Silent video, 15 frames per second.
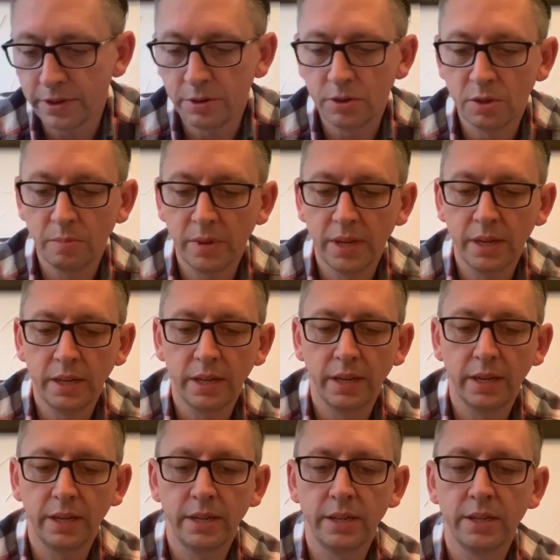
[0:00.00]
through to me
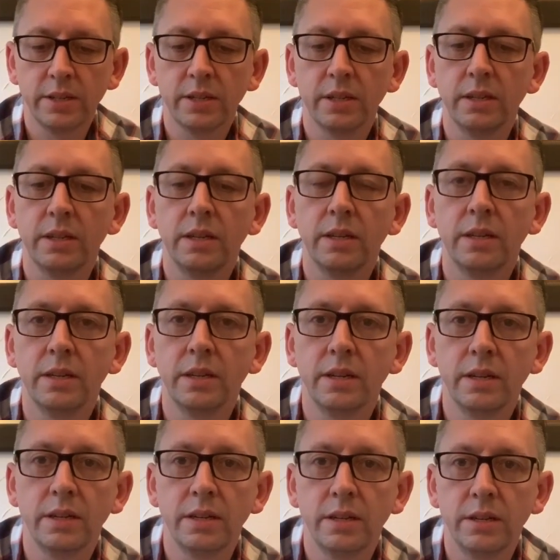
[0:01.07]
is
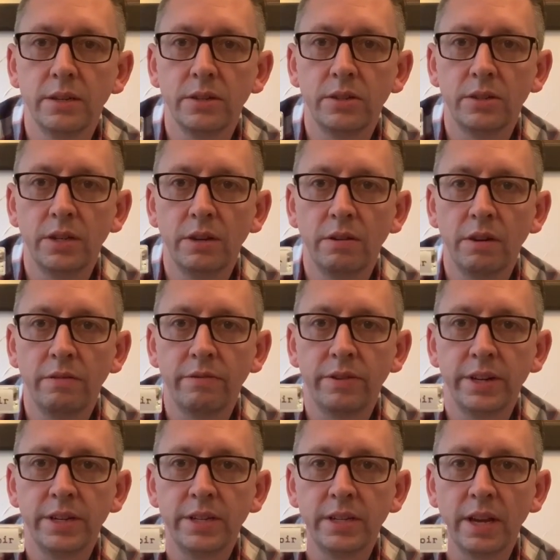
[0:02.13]

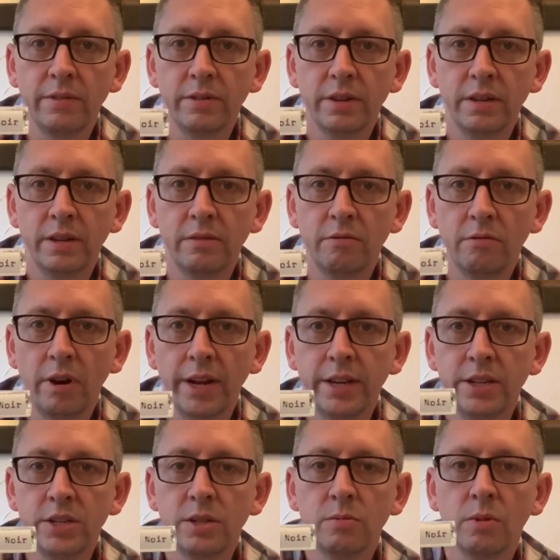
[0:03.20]
037
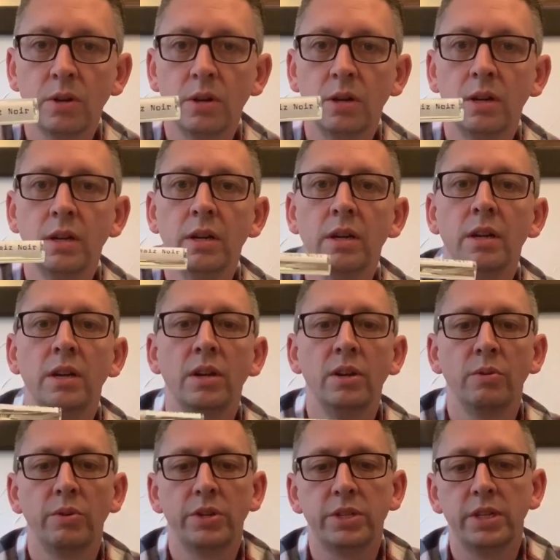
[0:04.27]
Raiz Noir,
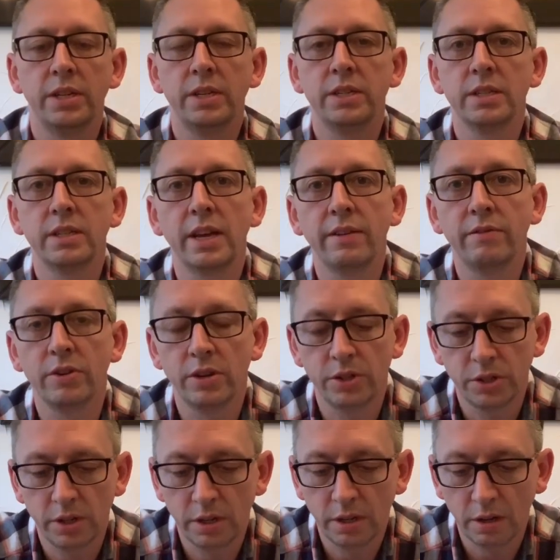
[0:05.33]
which is their
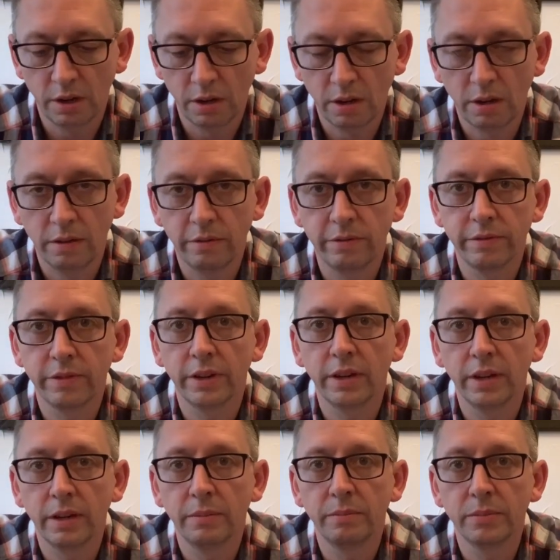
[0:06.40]
version of
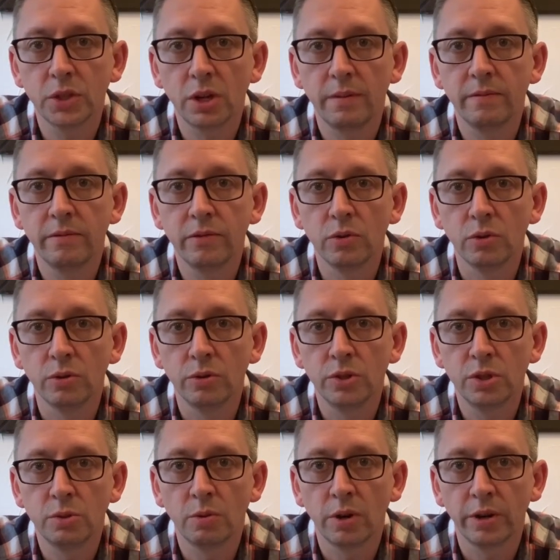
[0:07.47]
um, Tom
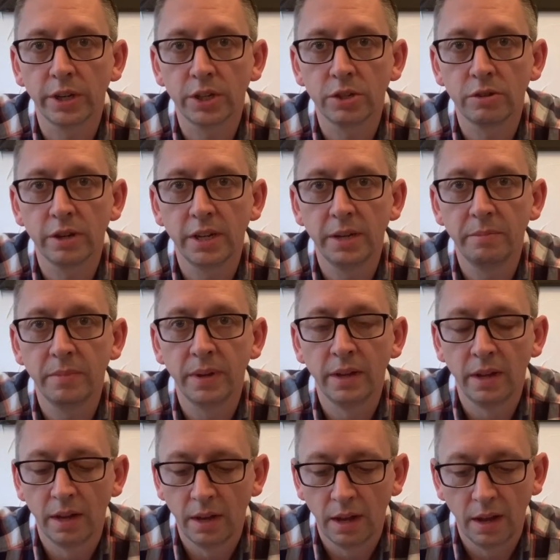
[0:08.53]
Ford's Noir Extreme.
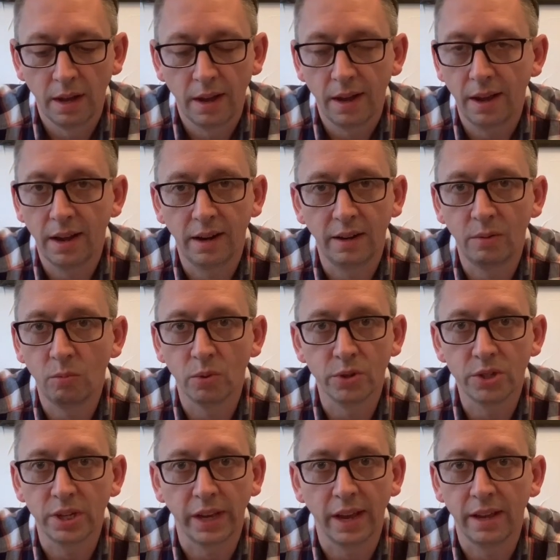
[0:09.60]
And
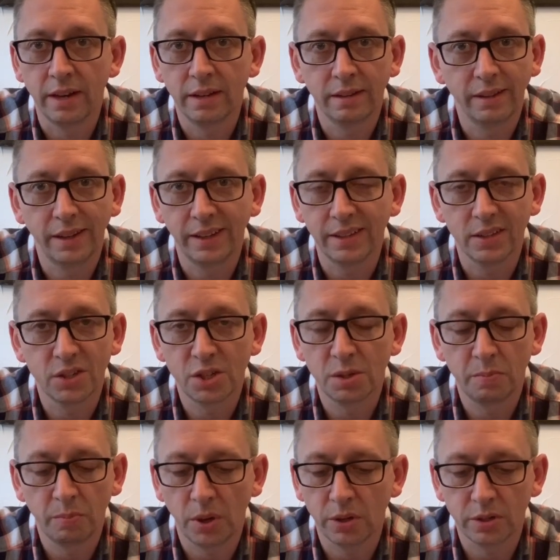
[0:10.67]
once again, it's
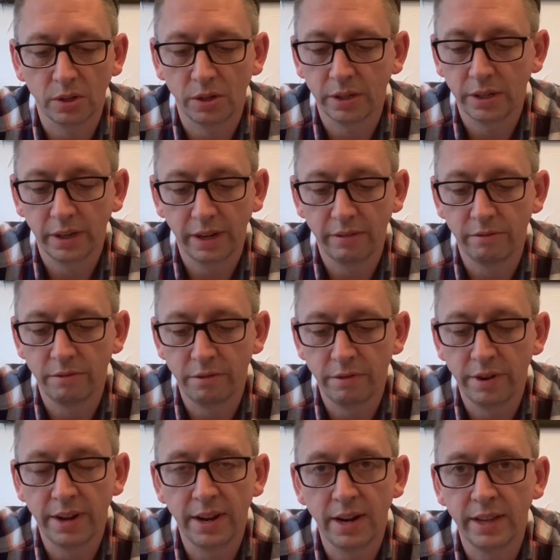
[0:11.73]
spot on. It
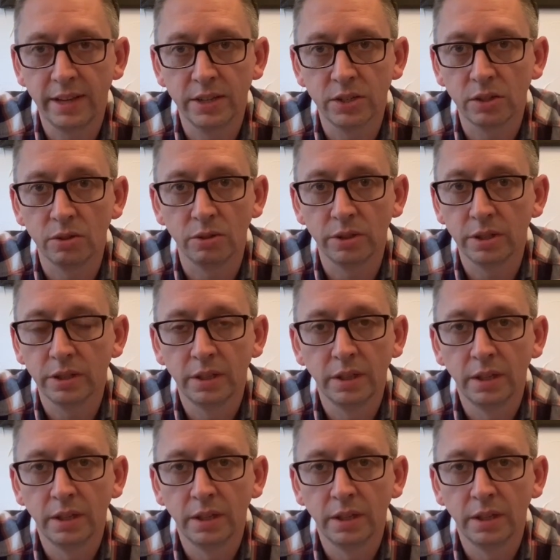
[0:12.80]
really is good.